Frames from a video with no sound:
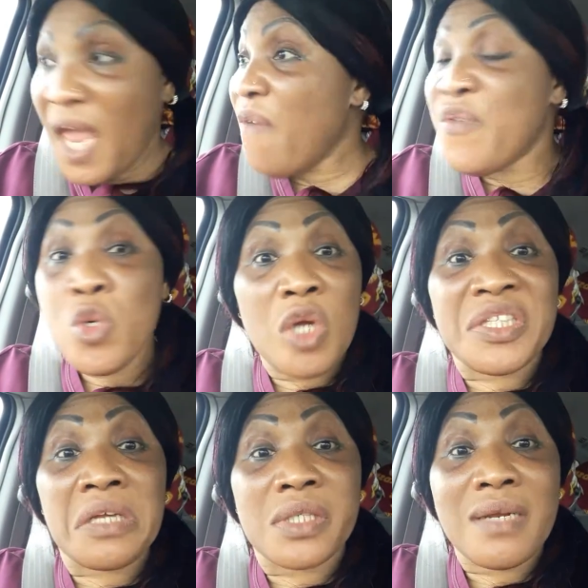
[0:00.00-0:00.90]
If you not
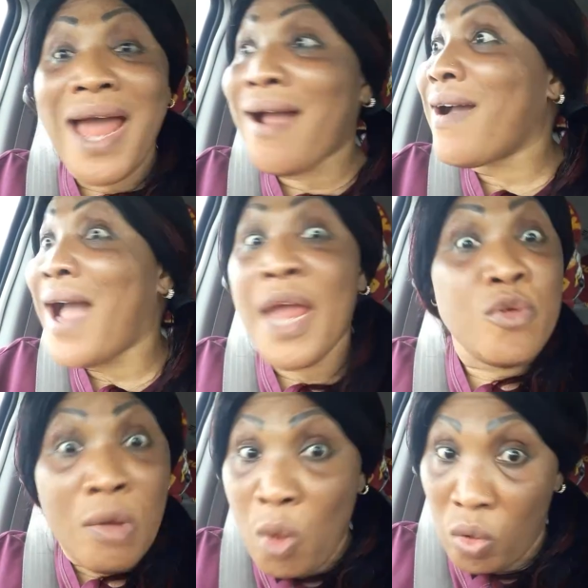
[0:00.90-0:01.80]
take turn, now cry
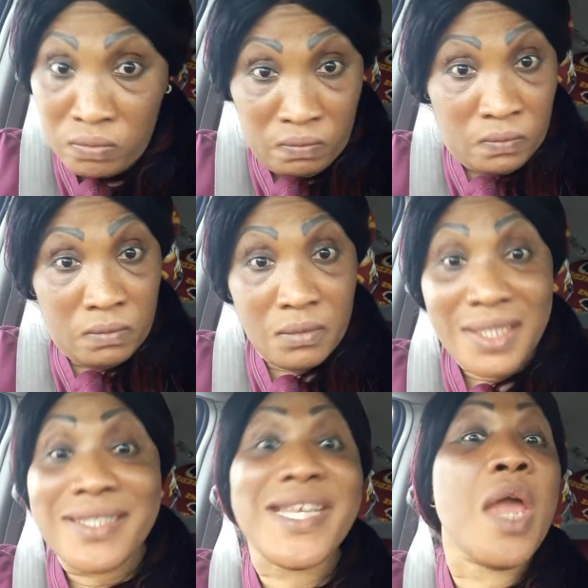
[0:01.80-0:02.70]
no
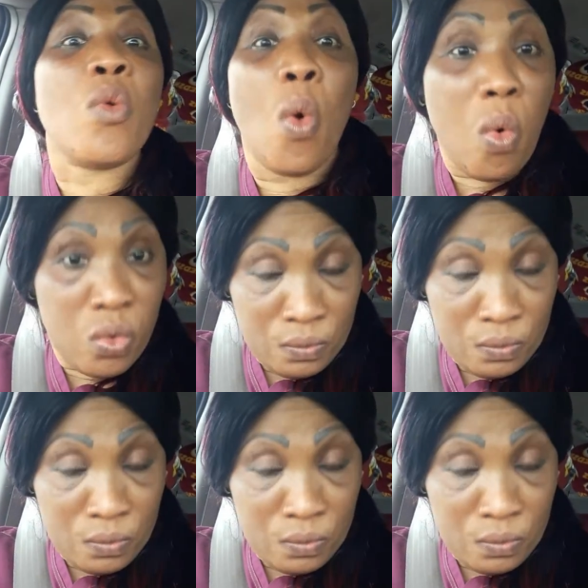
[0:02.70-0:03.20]
more. Say go.